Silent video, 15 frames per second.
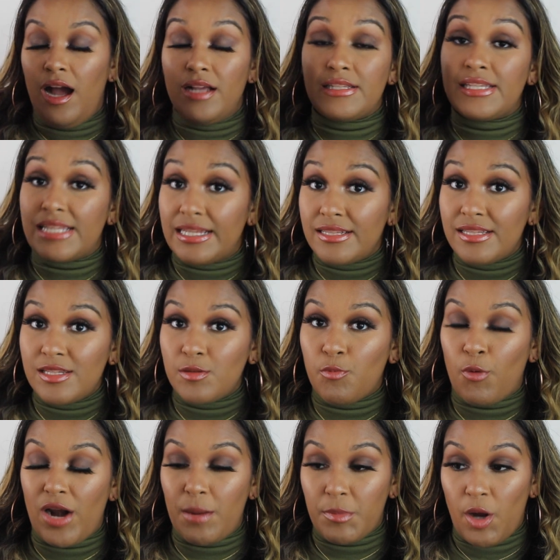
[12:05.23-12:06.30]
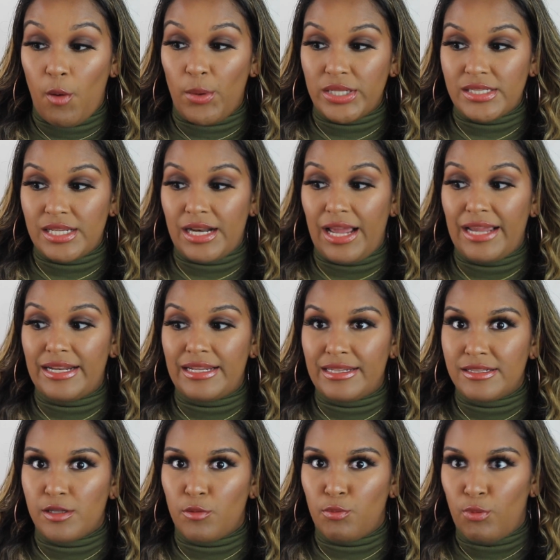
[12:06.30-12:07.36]
Since where I'm going tonight
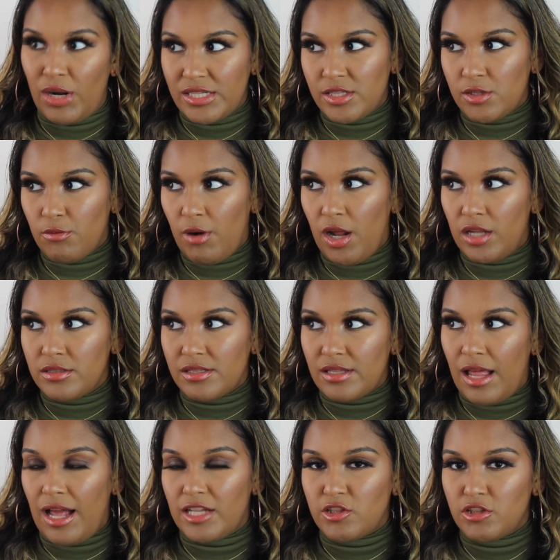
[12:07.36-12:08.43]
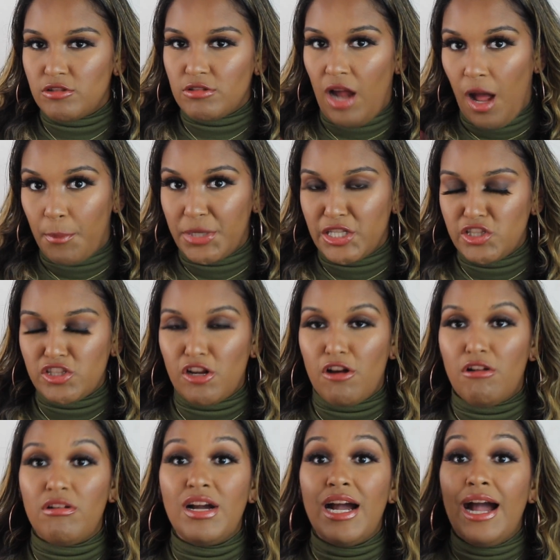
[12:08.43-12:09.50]
is a restaurant slash comedy
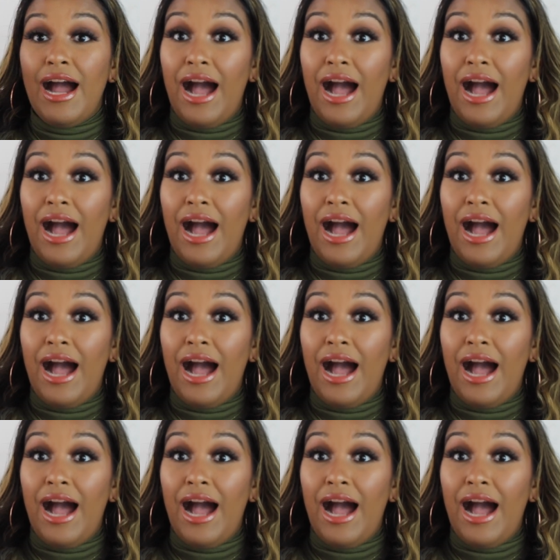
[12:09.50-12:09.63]
show,